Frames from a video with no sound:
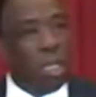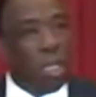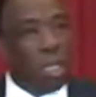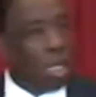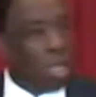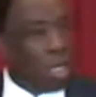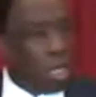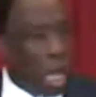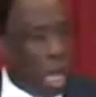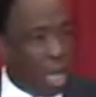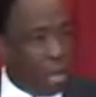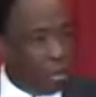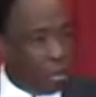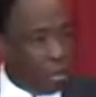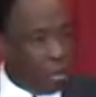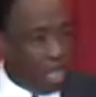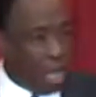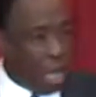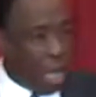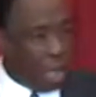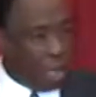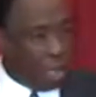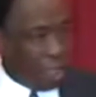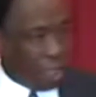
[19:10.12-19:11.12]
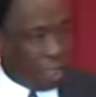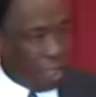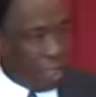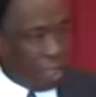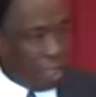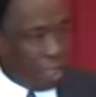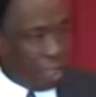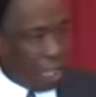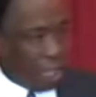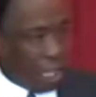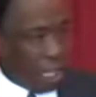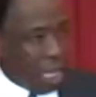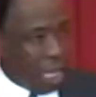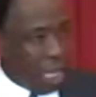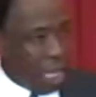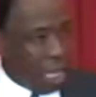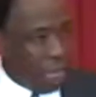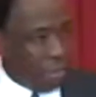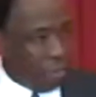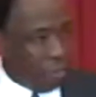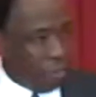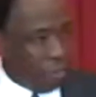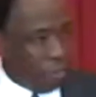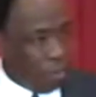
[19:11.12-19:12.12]
$1,000 against the dime?
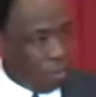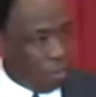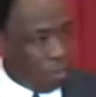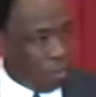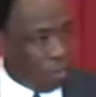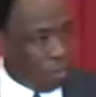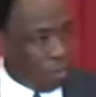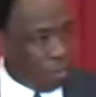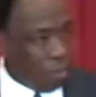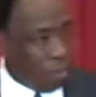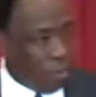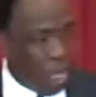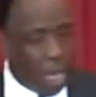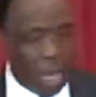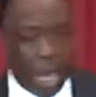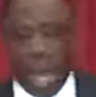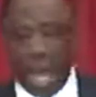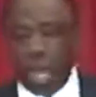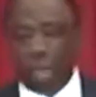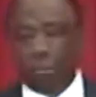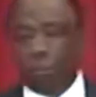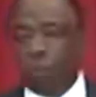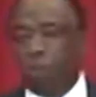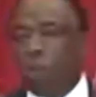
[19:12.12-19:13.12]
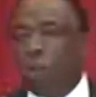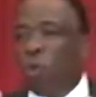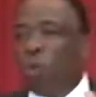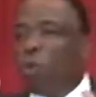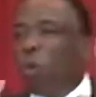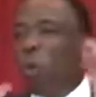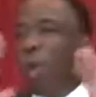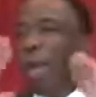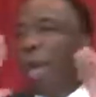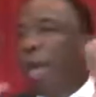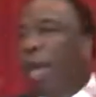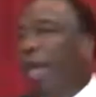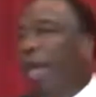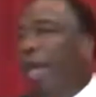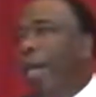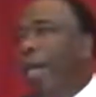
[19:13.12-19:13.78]
I don't know where I